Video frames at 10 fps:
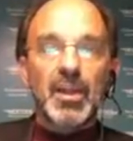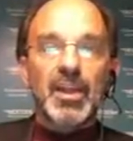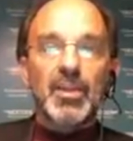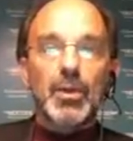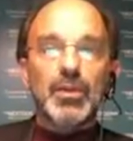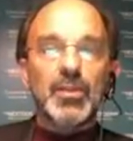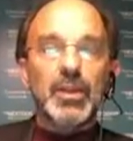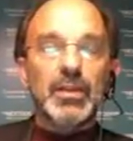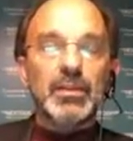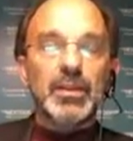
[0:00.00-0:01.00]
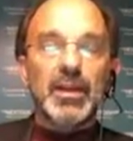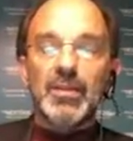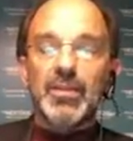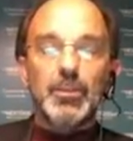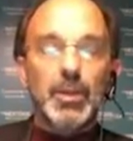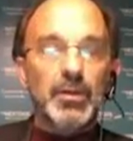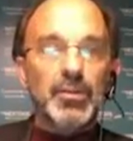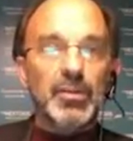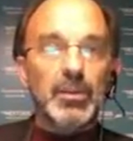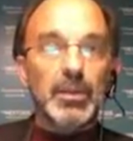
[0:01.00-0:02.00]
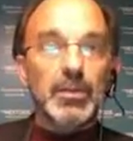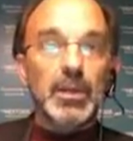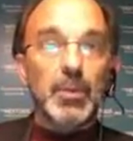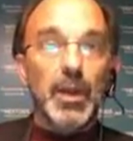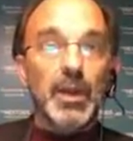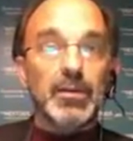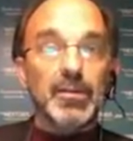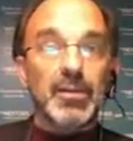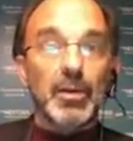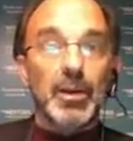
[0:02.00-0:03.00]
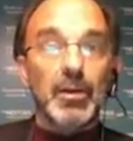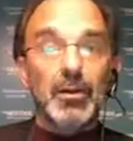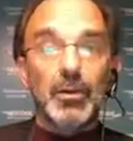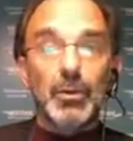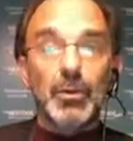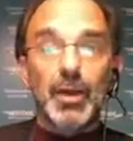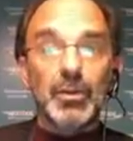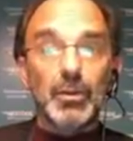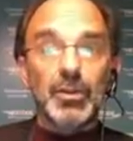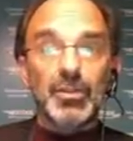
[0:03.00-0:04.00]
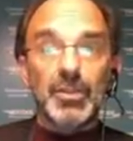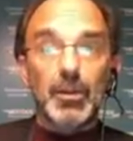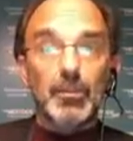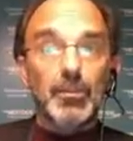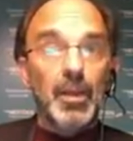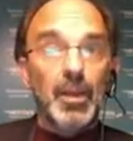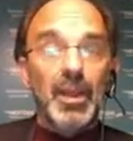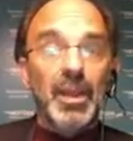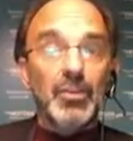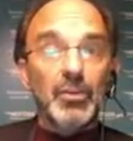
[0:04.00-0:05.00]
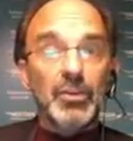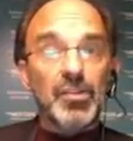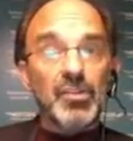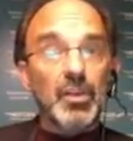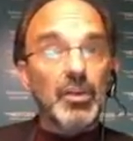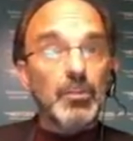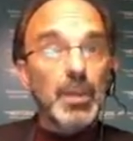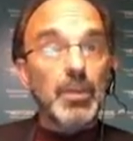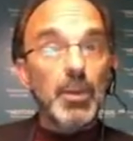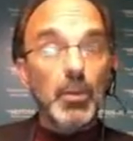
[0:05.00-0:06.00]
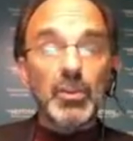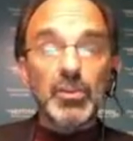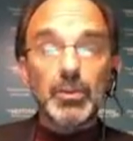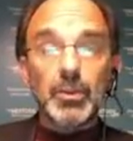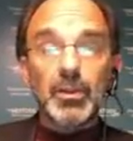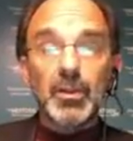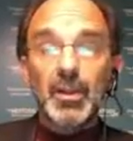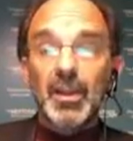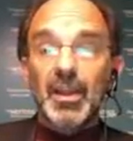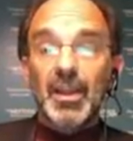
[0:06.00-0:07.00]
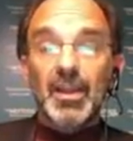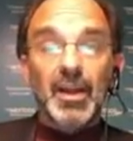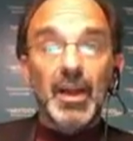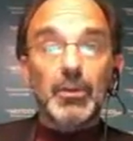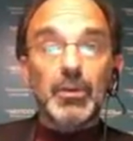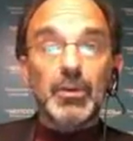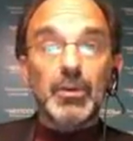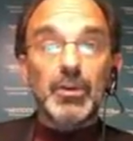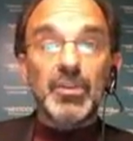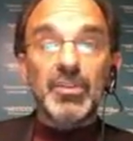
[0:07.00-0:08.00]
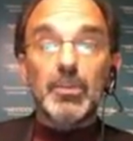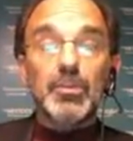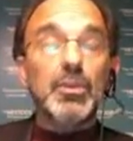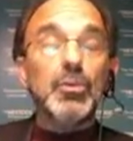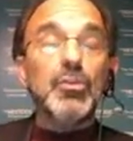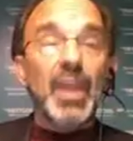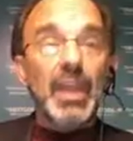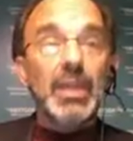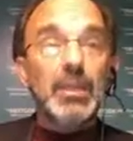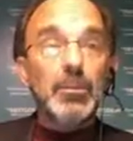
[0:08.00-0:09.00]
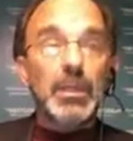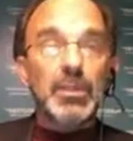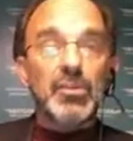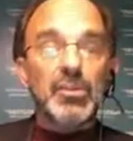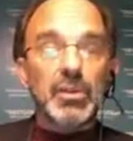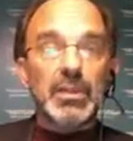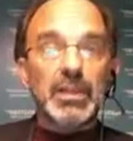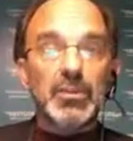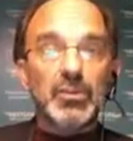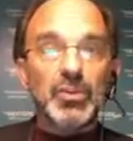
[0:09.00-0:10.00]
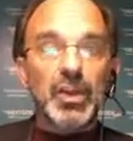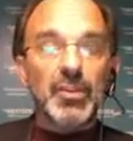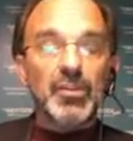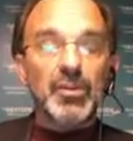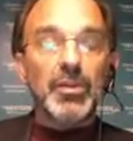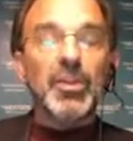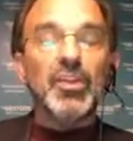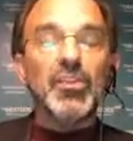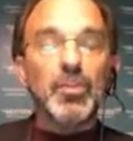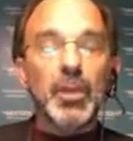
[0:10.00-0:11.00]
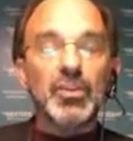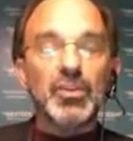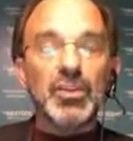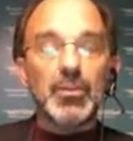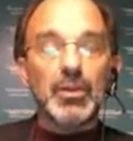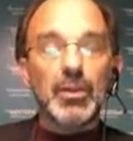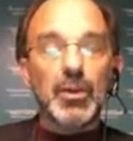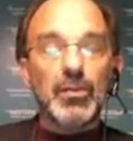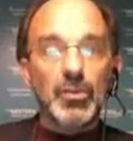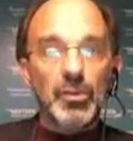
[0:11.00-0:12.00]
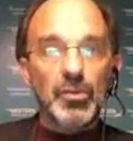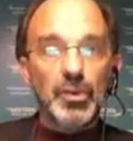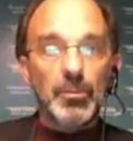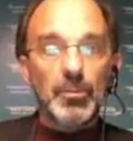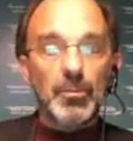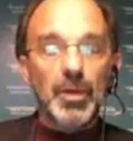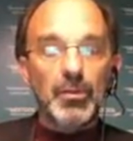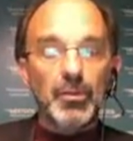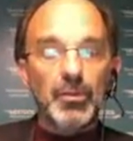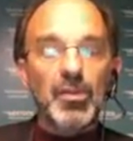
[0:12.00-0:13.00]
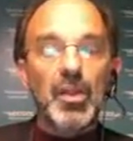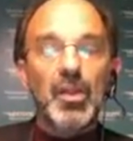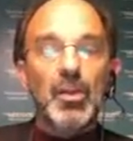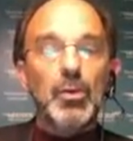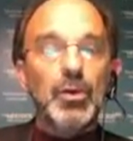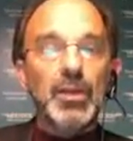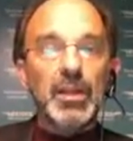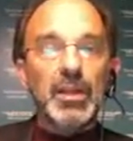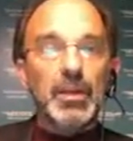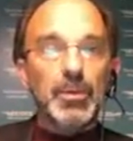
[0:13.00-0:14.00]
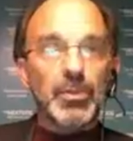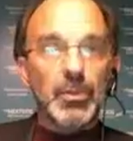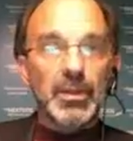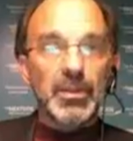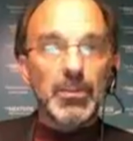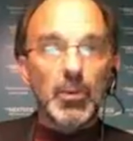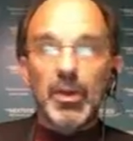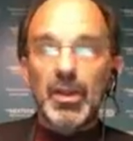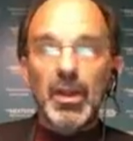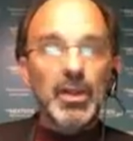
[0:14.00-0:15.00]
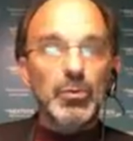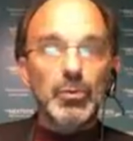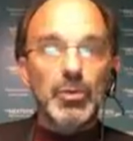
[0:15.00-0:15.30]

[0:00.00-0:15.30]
And quite frankly, I've had parents come into my practice who I look at them and their dexterity may be questionable, and I will encourage them to use any means to clean their child's teeth, especially when you have nursing mothers who are getting up at 3 in the morning. I